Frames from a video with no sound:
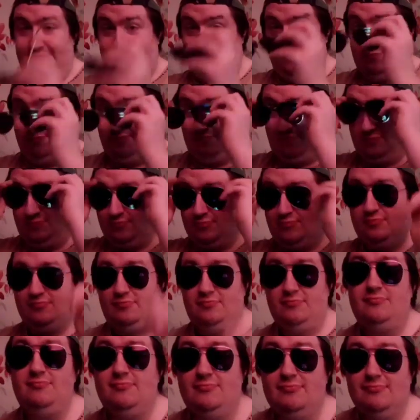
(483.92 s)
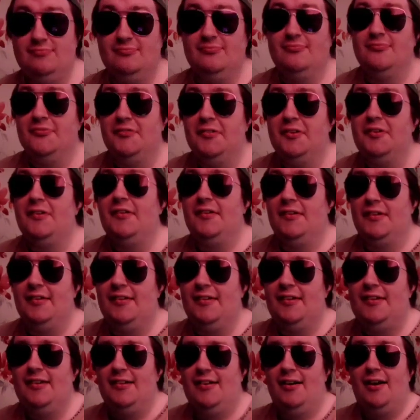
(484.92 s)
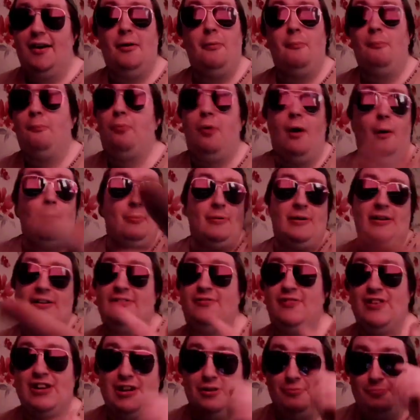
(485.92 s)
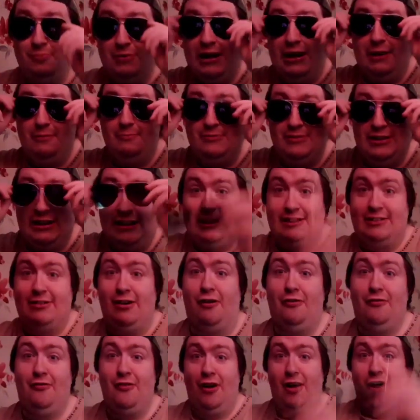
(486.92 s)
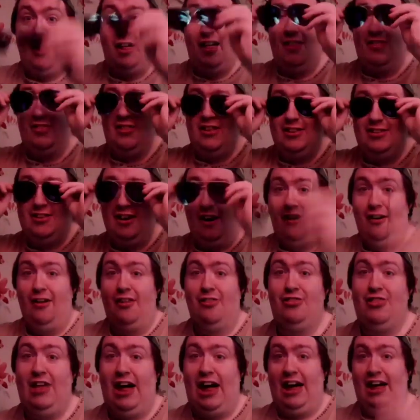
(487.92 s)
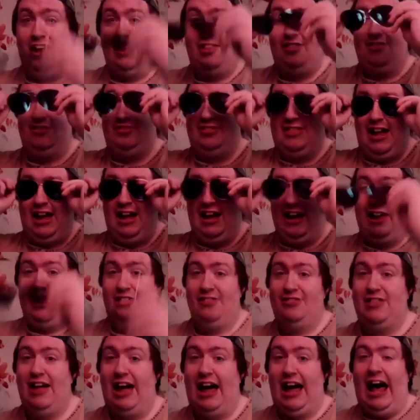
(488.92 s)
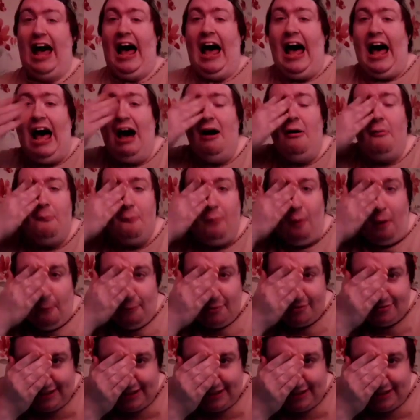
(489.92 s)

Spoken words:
Ole. I think those sunglasses have been on and off about 1,000 times on this video, so I do actually apologise.